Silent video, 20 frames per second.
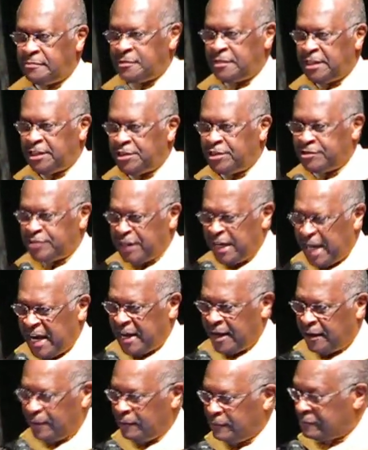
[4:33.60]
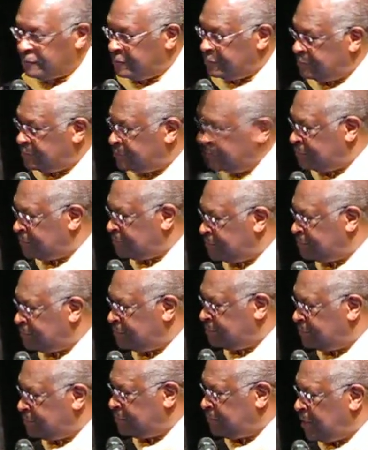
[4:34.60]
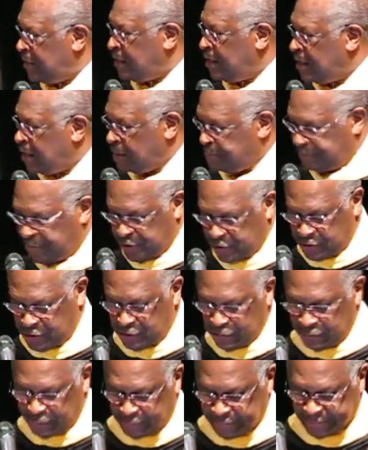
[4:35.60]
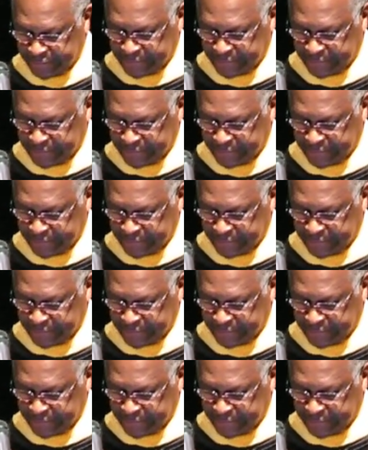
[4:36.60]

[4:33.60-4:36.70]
It is now up to you.